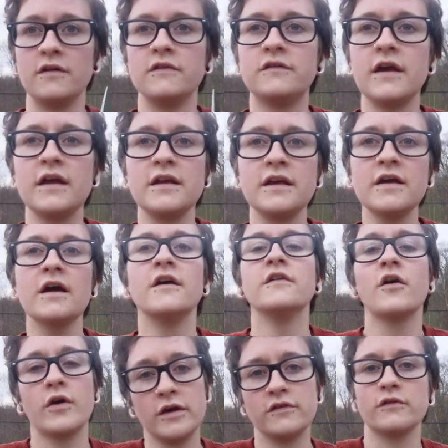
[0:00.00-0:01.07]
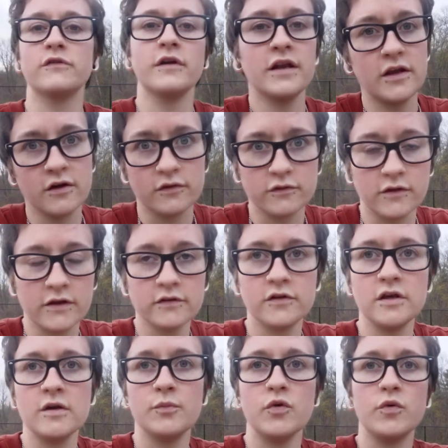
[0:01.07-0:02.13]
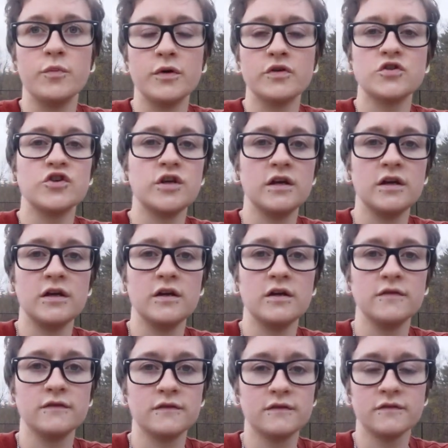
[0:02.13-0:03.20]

Zadie, okay, so Zadie also likes to eat poop, but she,